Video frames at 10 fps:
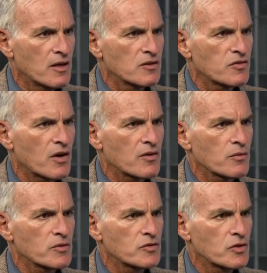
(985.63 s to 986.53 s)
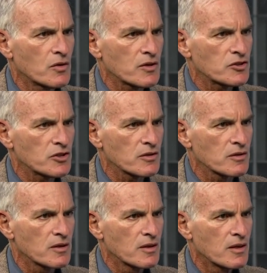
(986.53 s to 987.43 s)
His father was
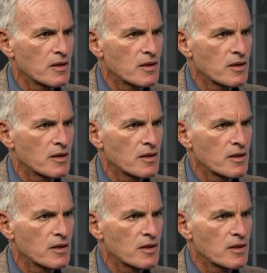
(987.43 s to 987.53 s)
tortured.